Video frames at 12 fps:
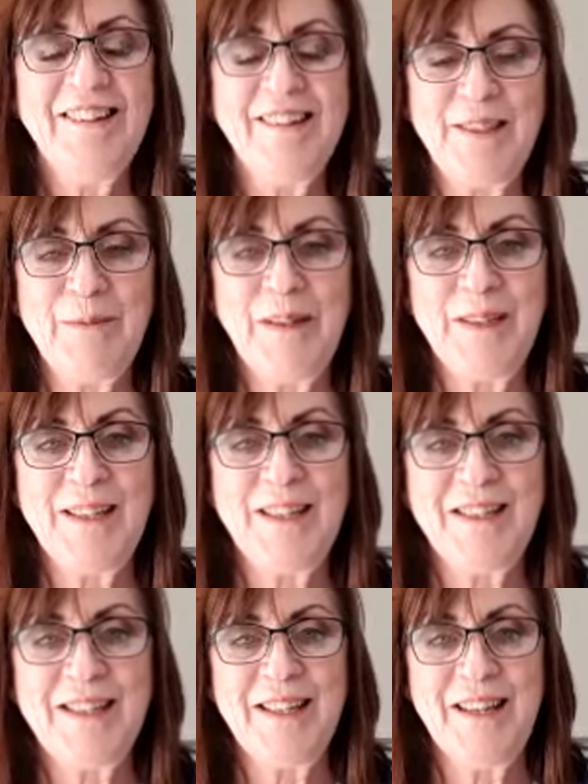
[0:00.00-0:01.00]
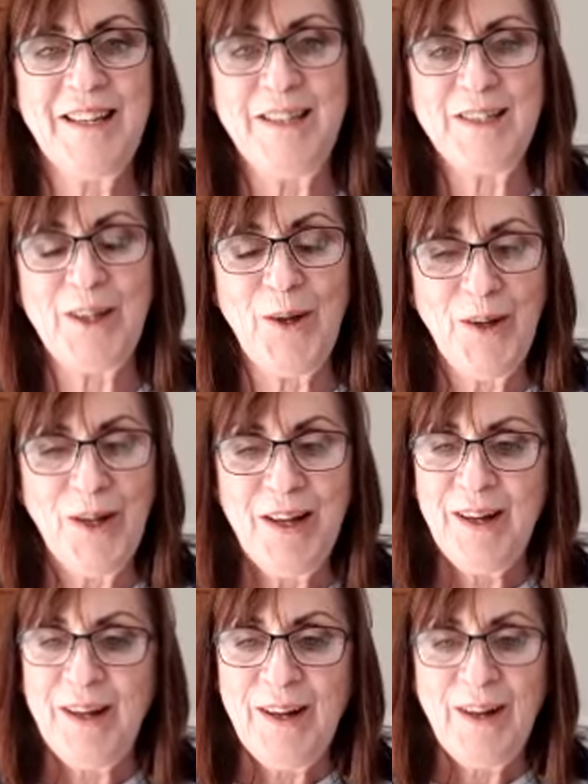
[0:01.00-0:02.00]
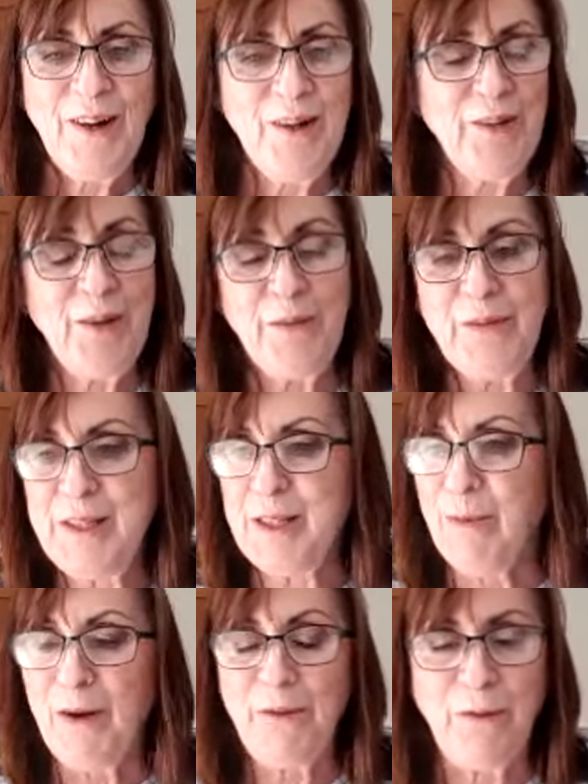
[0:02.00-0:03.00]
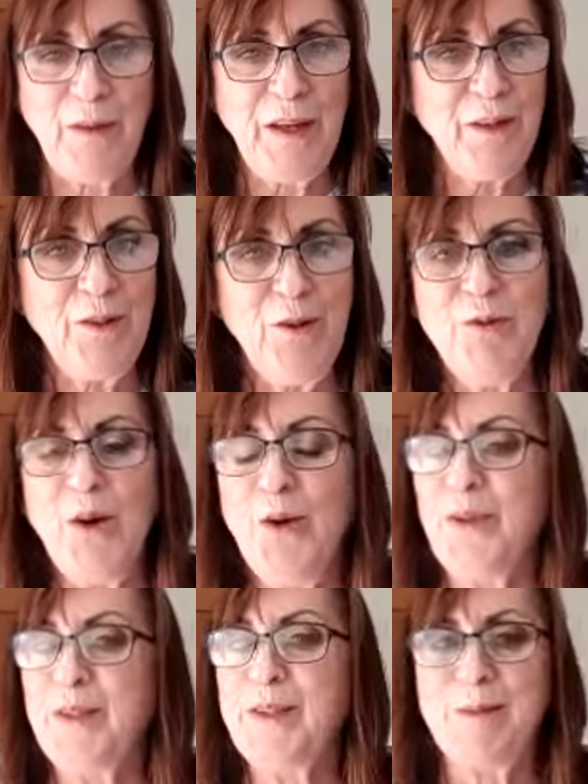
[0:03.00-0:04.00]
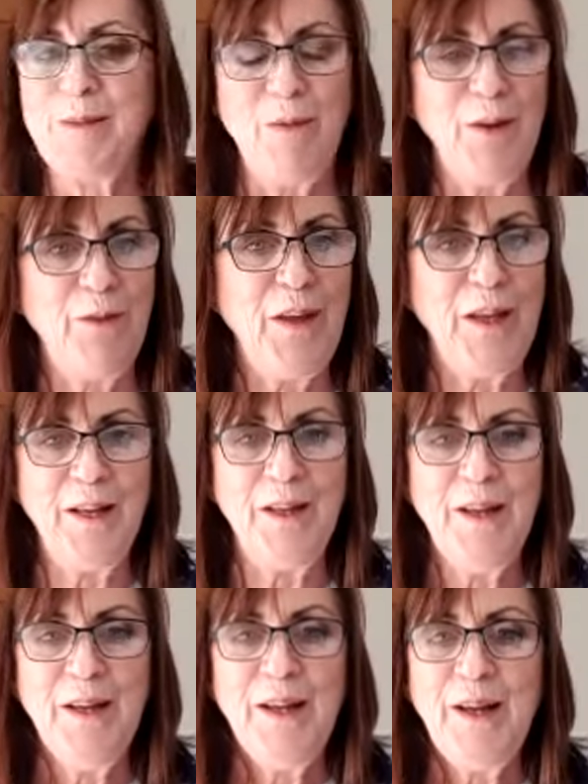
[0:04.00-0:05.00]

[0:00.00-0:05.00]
it's amazing, isn't it? And it's so, this is my thing. You know, this is my thing.